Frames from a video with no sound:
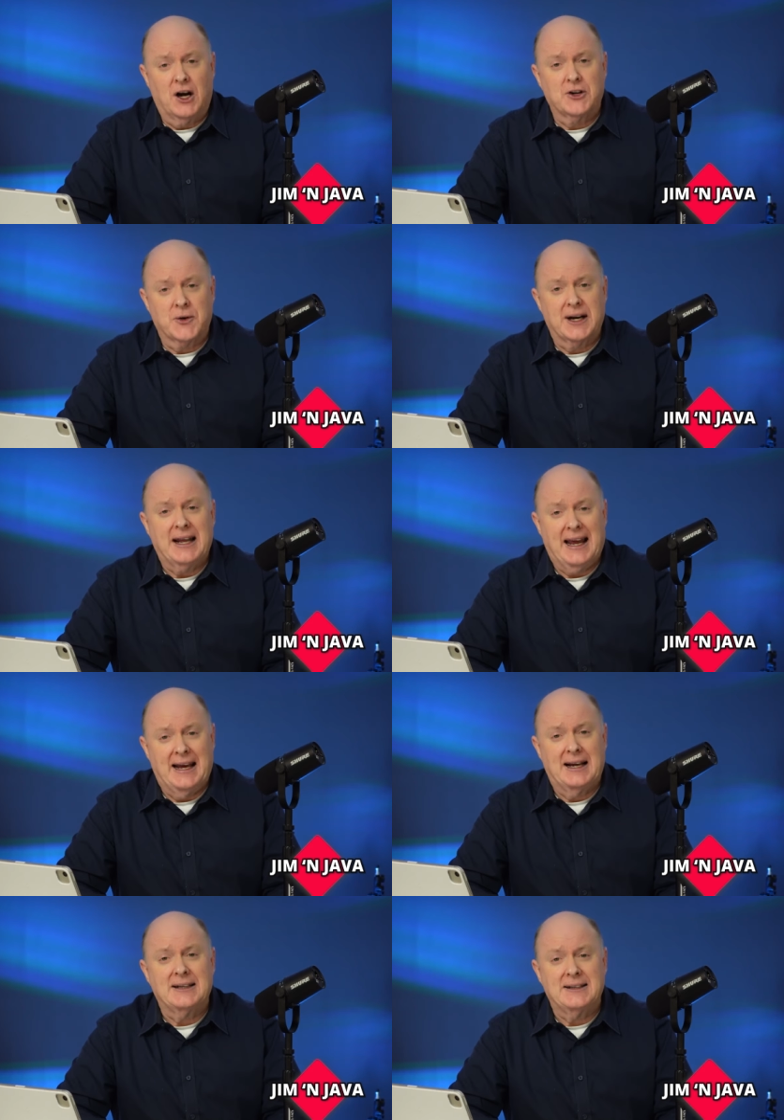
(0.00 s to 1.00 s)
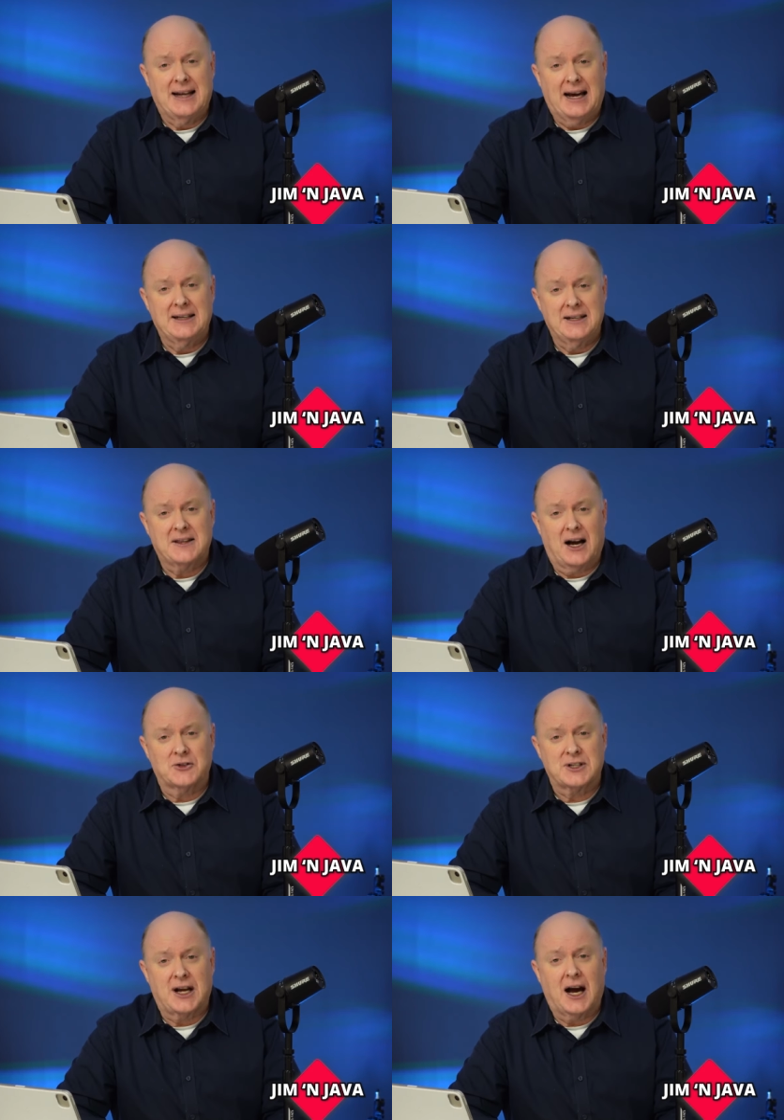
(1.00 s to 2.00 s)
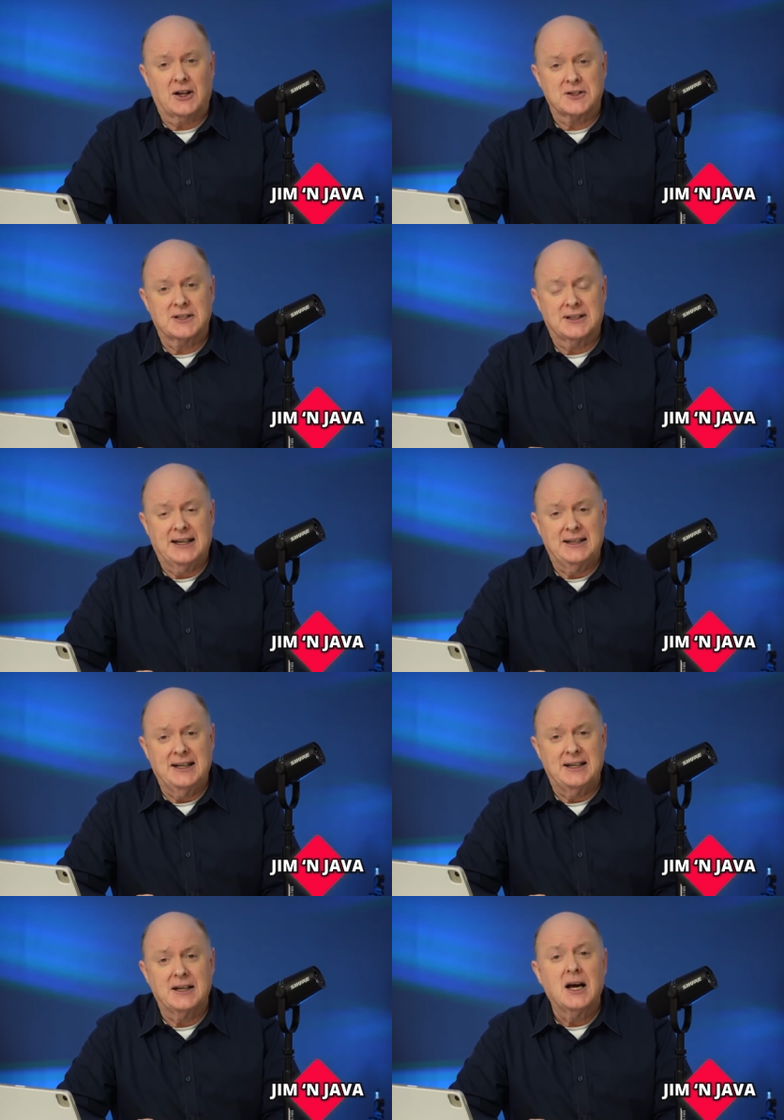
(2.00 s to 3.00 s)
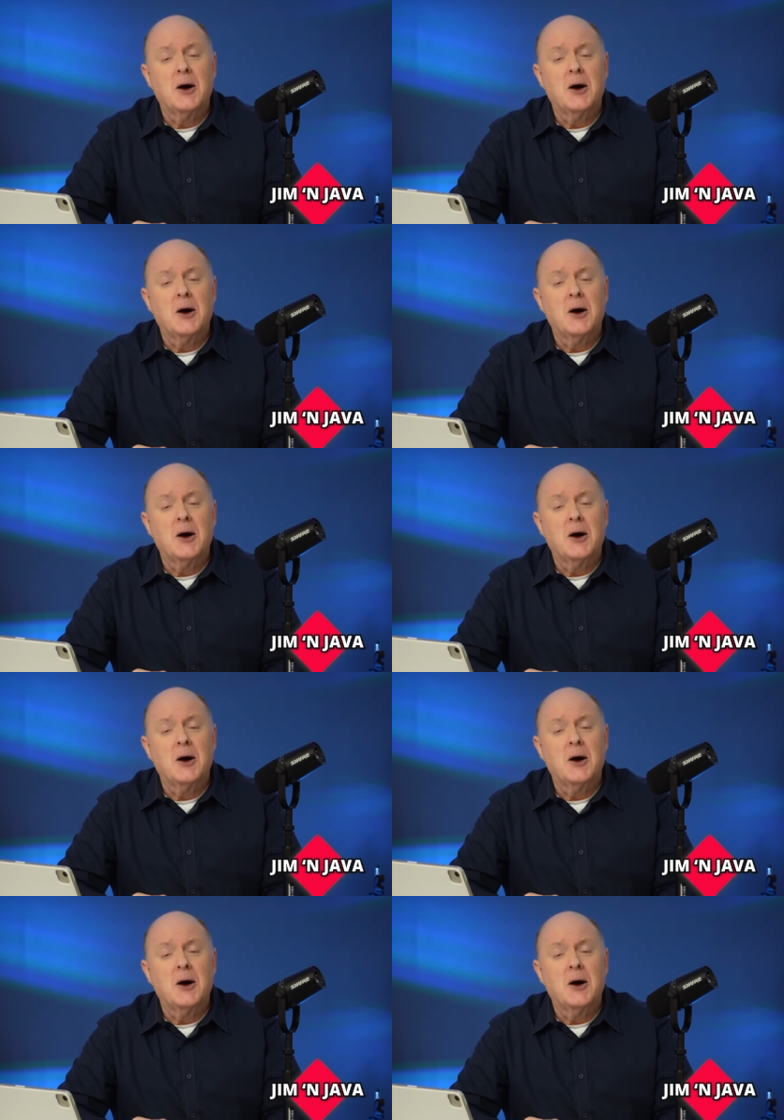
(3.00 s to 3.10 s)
$190,000 that they needed.